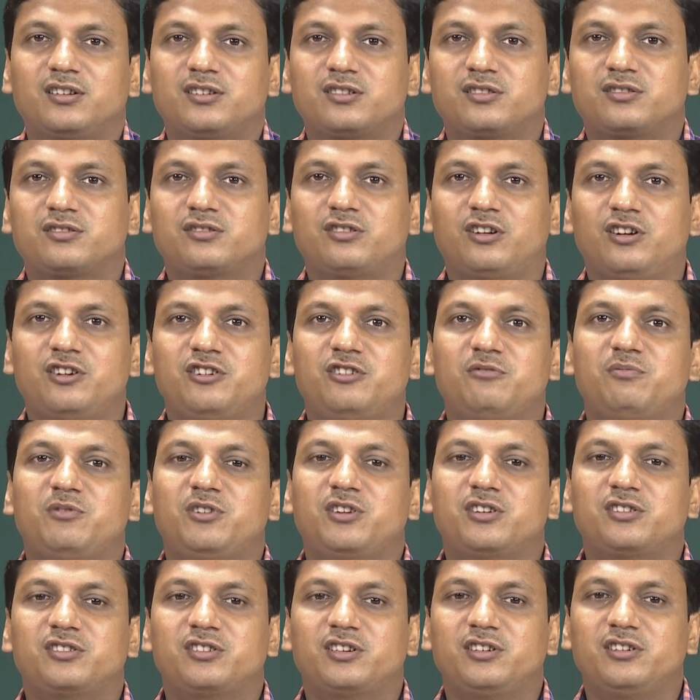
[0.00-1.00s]

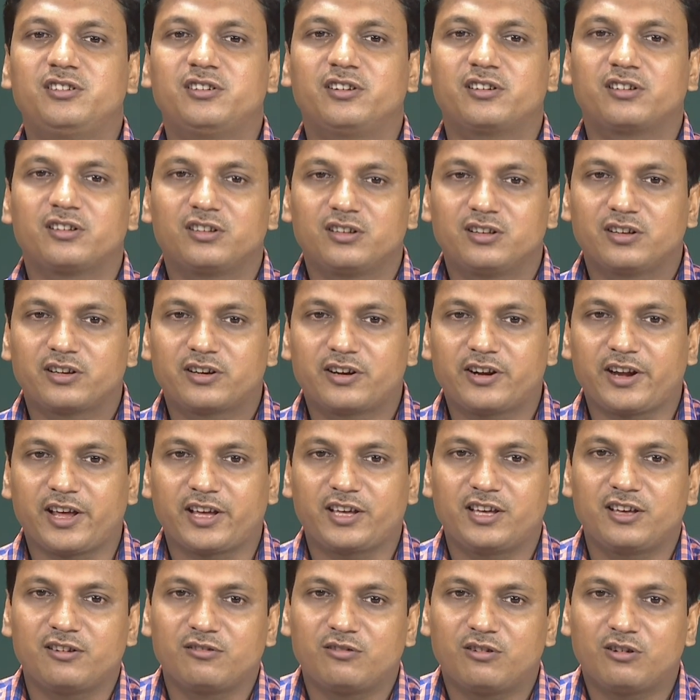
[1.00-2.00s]
solidification cracking